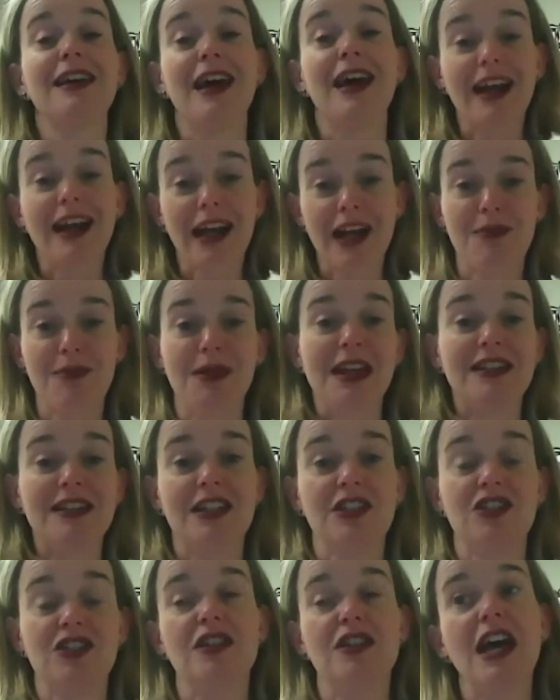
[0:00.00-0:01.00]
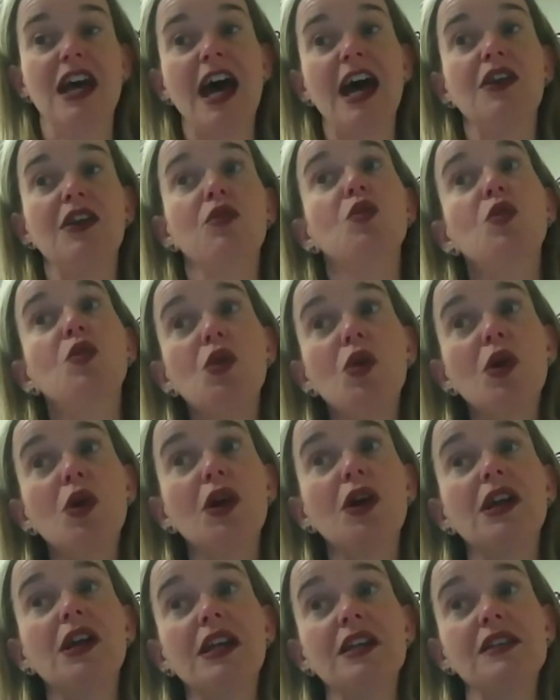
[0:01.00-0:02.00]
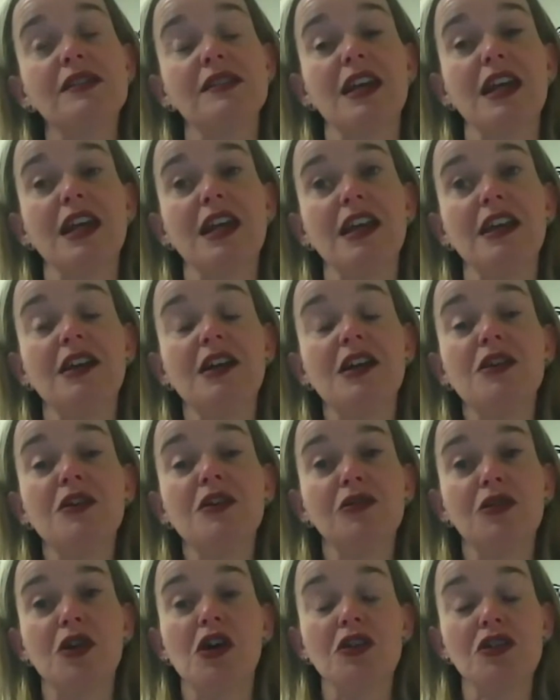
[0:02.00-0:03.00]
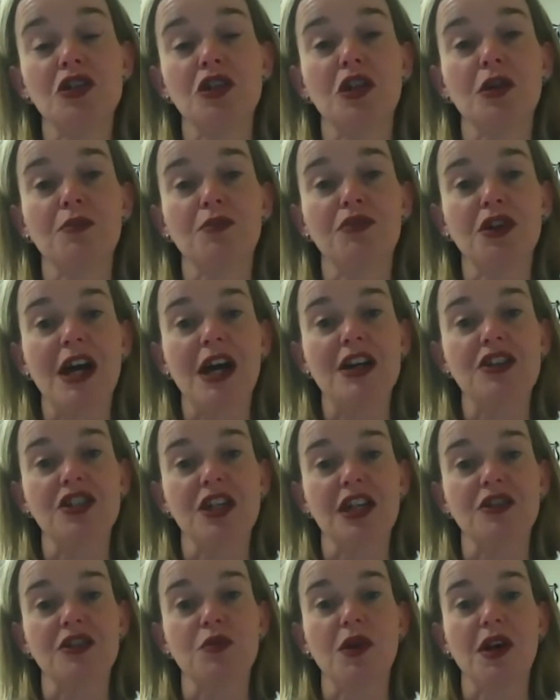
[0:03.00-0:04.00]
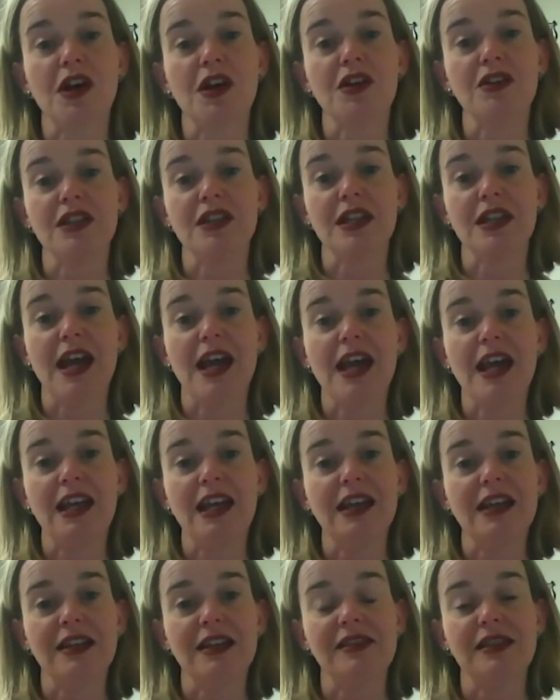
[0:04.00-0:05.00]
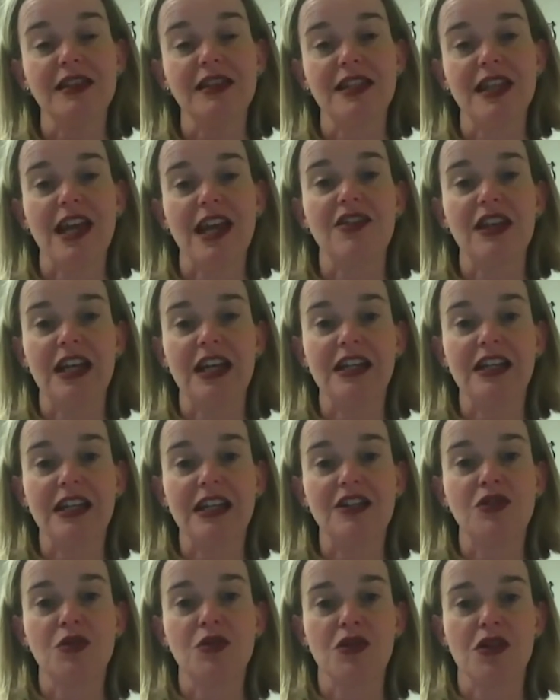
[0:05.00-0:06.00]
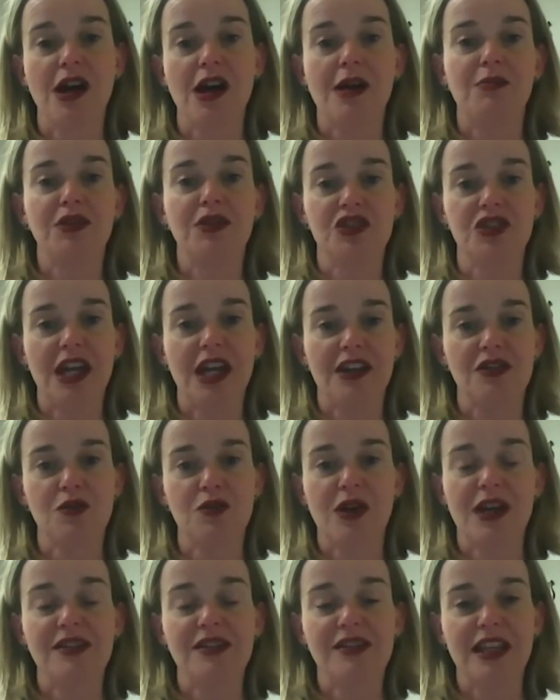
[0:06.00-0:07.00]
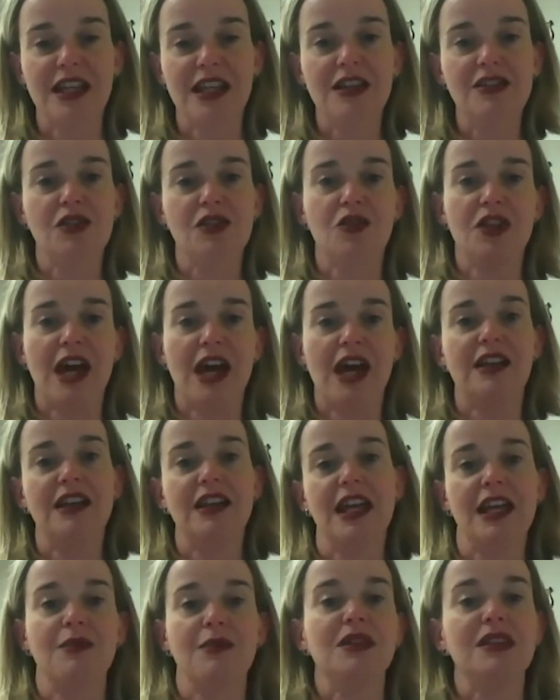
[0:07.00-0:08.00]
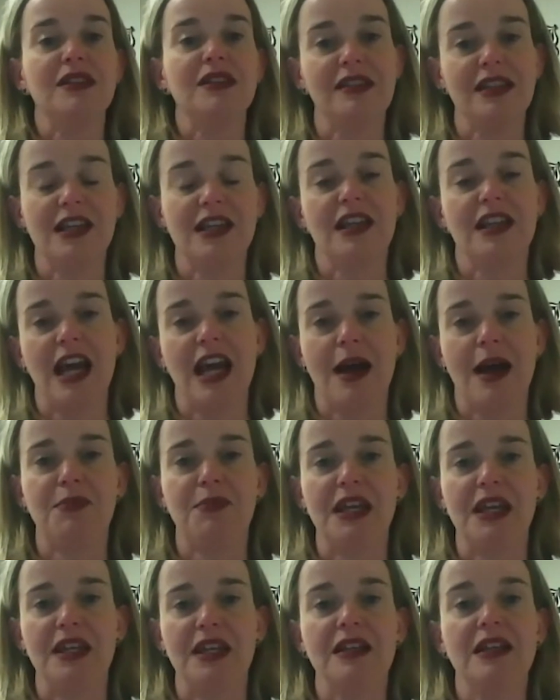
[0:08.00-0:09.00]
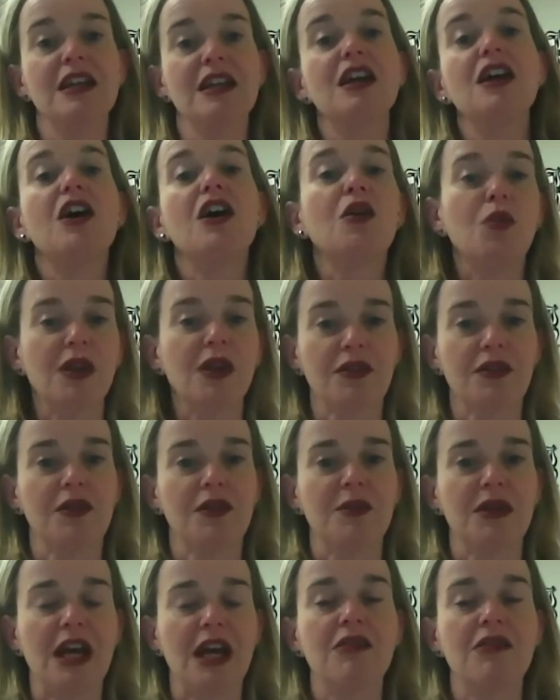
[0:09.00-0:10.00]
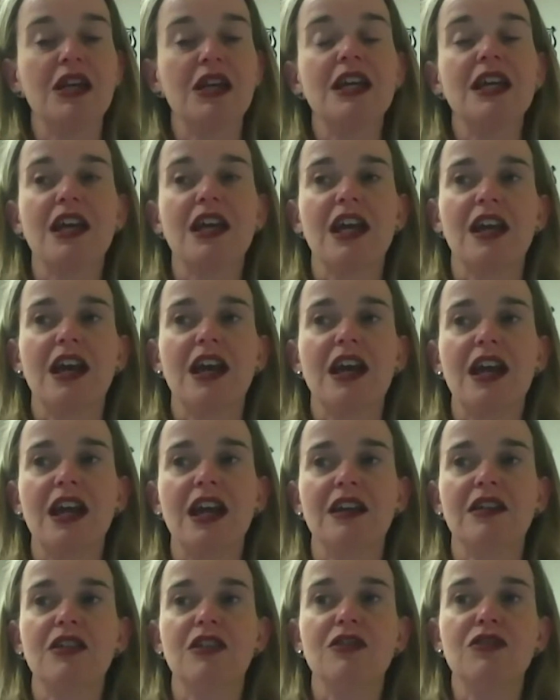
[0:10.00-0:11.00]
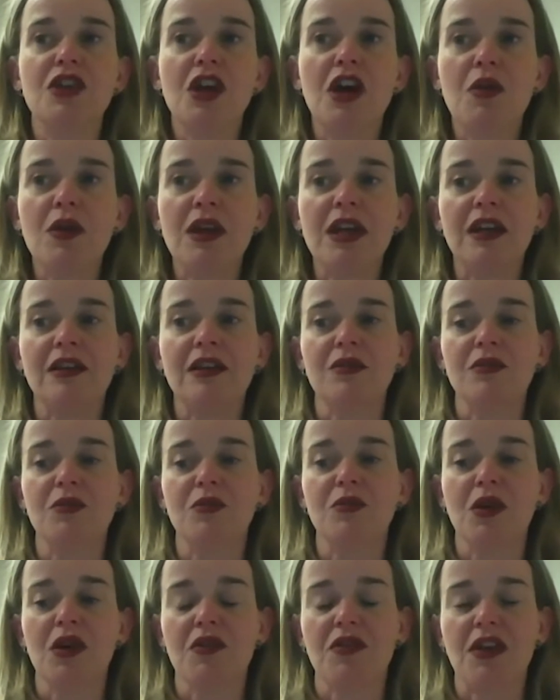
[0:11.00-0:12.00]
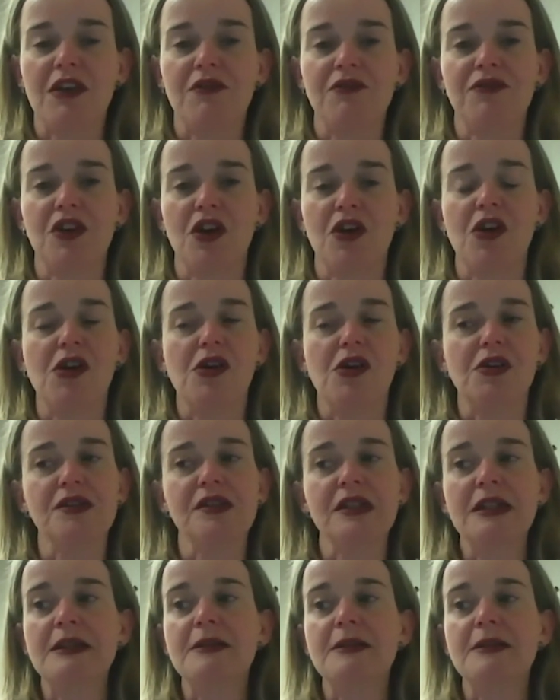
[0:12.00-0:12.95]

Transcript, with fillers: I got to pay attention to that. Or it's a long-term project where today is the day that I need to accomplish X, Y, Z so that A, B, C can happen a week from now. And I and knowing where that falls,